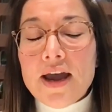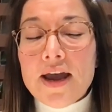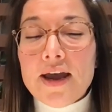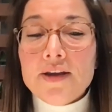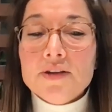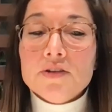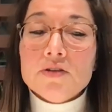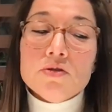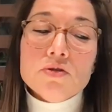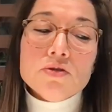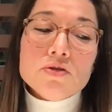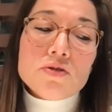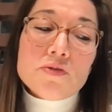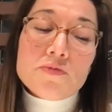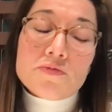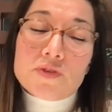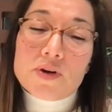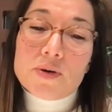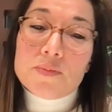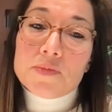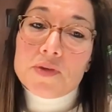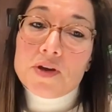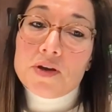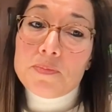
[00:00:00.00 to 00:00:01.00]
And also
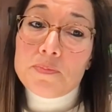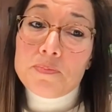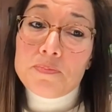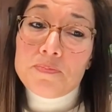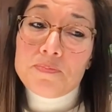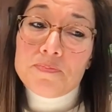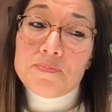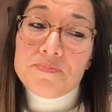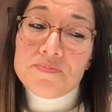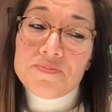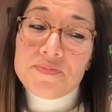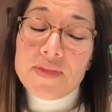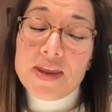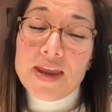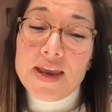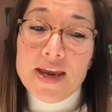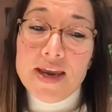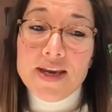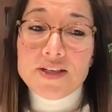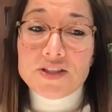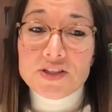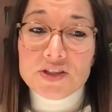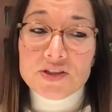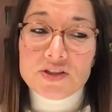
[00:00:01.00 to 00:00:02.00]
from the
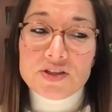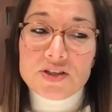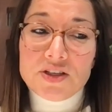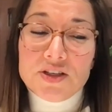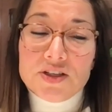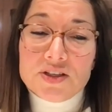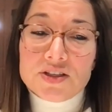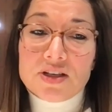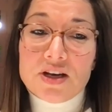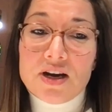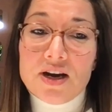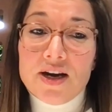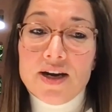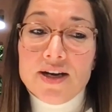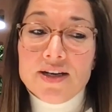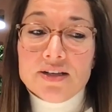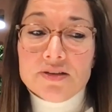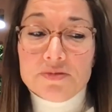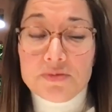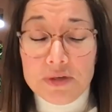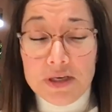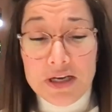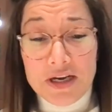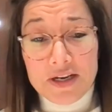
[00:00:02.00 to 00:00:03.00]
agency
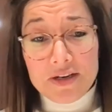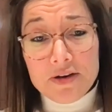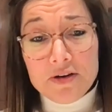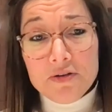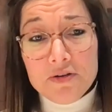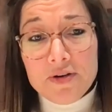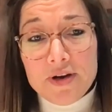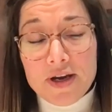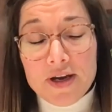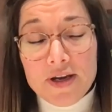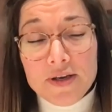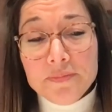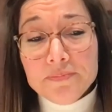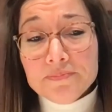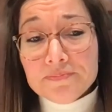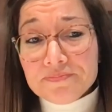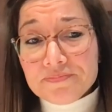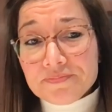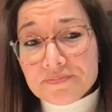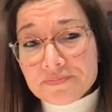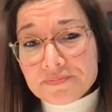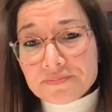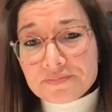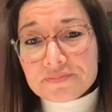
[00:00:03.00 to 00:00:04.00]
side, we're like, okay,
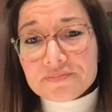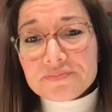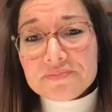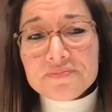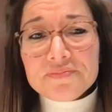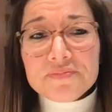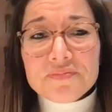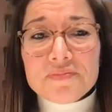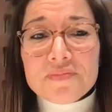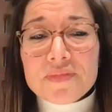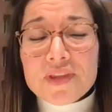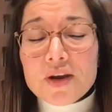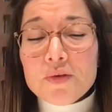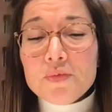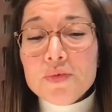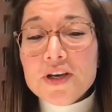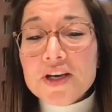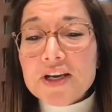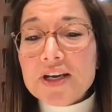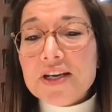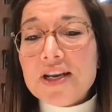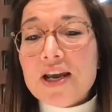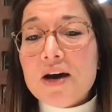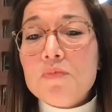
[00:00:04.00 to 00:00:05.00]

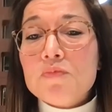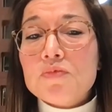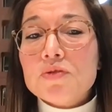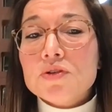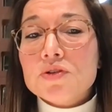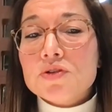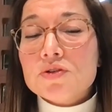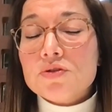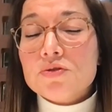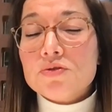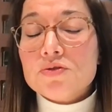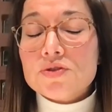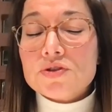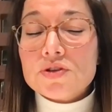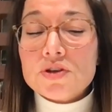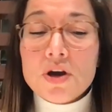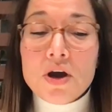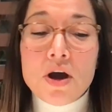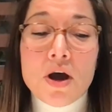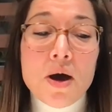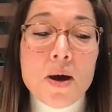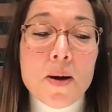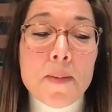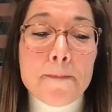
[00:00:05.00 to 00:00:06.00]
we can now
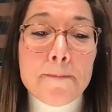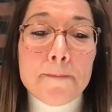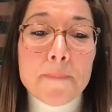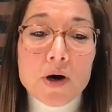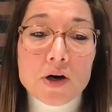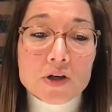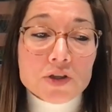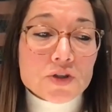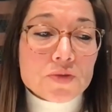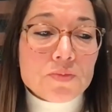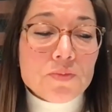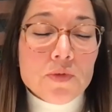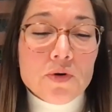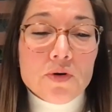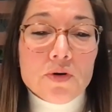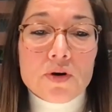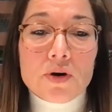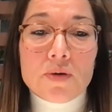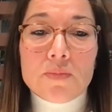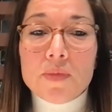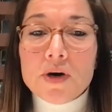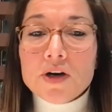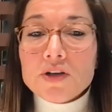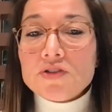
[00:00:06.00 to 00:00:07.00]
produce much
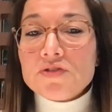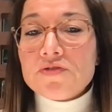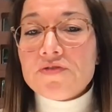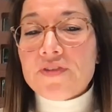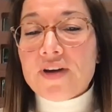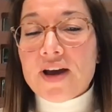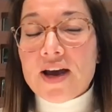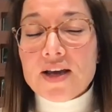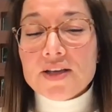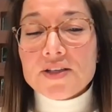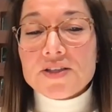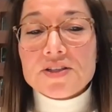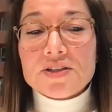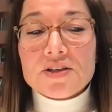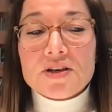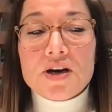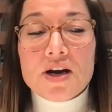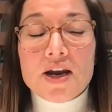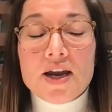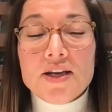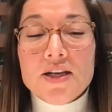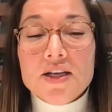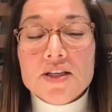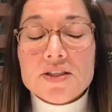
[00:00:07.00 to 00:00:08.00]
more, much
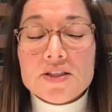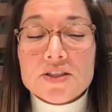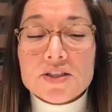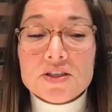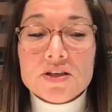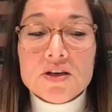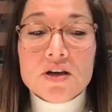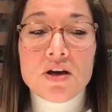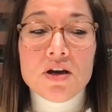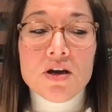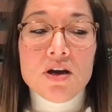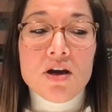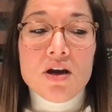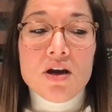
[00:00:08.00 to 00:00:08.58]
faster, and it's